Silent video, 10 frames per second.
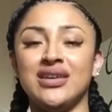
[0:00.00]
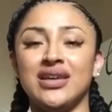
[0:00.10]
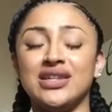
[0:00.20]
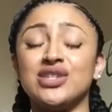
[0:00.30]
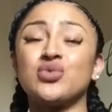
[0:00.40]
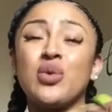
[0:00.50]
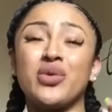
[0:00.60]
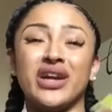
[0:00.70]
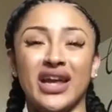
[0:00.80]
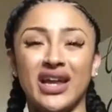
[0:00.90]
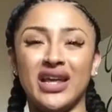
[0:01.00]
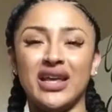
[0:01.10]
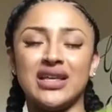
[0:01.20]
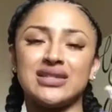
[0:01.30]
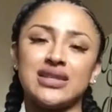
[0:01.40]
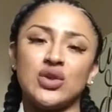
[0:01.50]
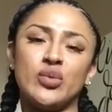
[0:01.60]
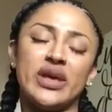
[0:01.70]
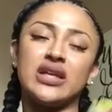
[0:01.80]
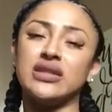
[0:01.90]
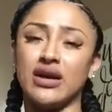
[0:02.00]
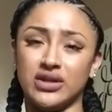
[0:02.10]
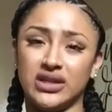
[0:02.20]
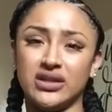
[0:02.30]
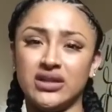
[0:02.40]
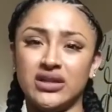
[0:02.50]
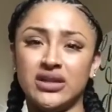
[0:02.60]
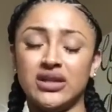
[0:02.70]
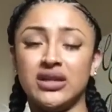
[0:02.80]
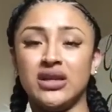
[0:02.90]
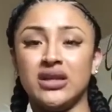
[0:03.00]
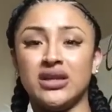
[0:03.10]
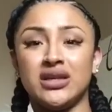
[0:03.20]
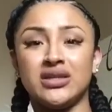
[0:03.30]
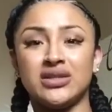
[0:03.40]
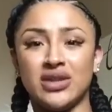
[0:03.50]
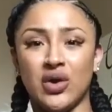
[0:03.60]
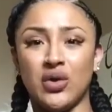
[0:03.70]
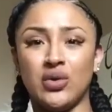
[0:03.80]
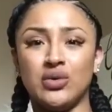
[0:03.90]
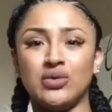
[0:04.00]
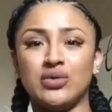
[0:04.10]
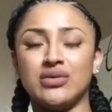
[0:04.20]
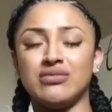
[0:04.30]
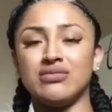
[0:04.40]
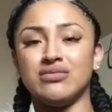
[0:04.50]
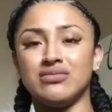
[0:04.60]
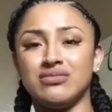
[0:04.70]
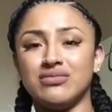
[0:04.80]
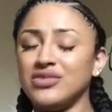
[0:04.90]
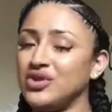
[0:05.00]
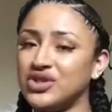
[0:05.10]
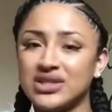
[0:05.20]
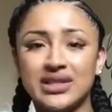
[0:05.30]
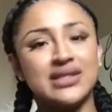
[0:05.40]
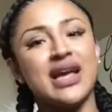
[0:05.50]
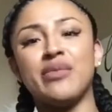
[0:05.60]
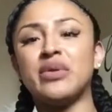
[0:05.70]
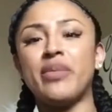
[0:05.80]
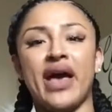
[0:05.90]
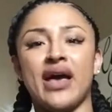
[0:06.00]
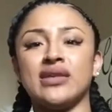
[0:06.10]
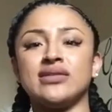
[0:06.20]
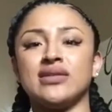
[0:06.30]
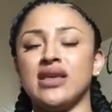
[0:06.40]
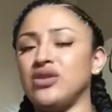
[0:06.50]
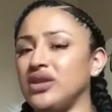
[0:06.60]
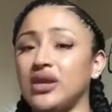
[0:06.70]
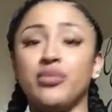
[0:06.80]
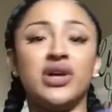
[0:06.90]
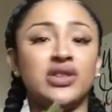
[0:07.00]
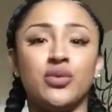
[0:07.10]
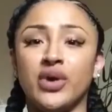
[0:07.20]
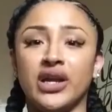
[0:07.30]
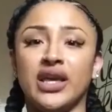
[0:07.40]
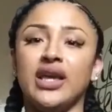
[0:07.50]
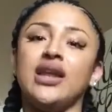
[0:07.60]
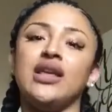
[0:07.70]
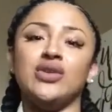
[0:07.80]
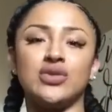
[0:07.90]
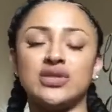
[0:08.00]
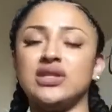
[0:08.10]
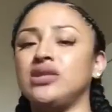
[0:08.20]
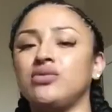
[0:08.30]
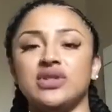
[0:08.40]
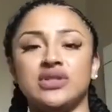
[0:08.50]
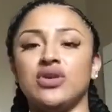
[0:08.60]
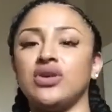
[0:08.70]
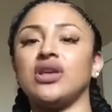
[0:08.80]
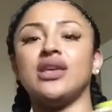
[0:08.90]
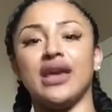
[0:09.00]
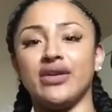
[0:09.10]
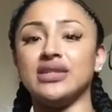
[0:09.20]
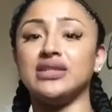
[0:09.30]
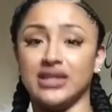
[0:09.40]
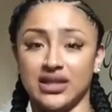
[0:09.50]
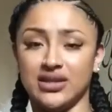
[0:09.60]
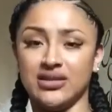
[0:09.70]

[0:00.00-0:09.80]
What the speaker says: It's just when we're in it, it's a little bit cloudy. So you just need time to pass, and you need to put the work in, and you'll see the result guaranteed.